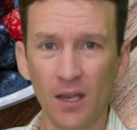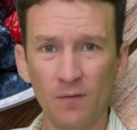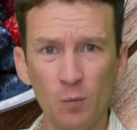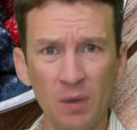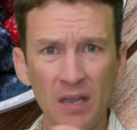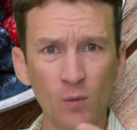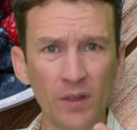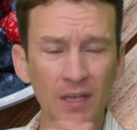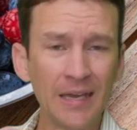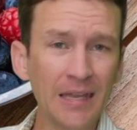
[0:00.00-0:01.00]
And if you paint
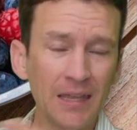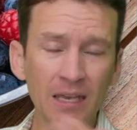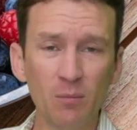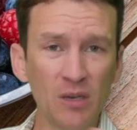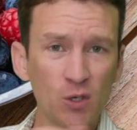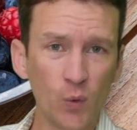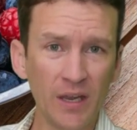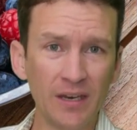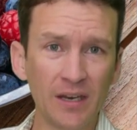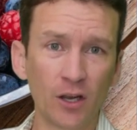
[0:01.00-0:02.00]
with anything in
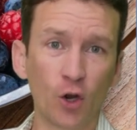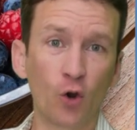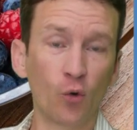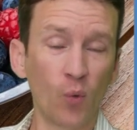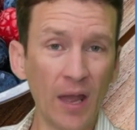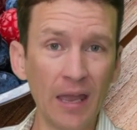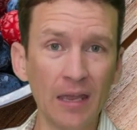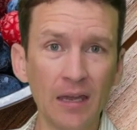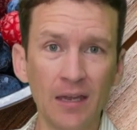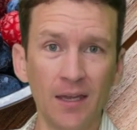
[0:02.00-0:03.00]
between
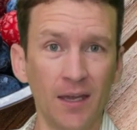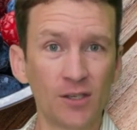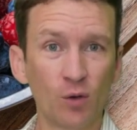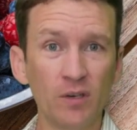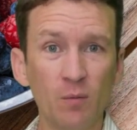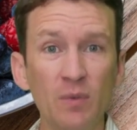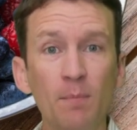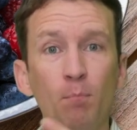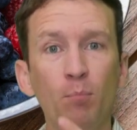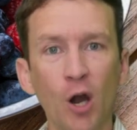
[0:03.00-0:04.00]
gray, it's going to
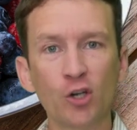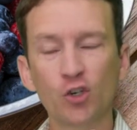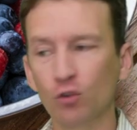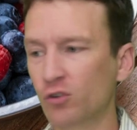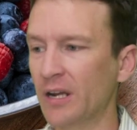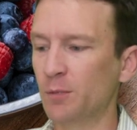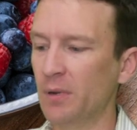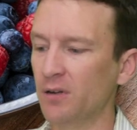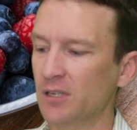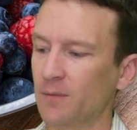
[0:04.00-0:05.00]
be partial
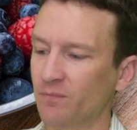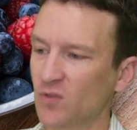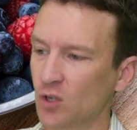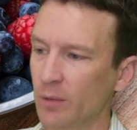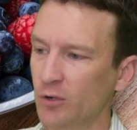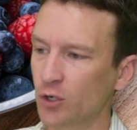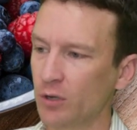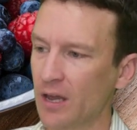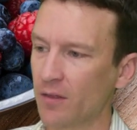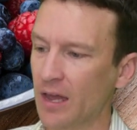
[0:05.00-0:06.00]
transparency. So let me show
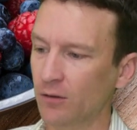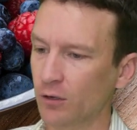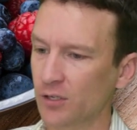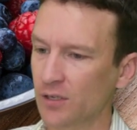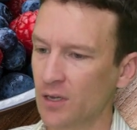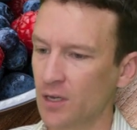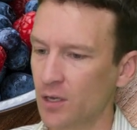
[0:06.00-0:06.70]
you how that looks.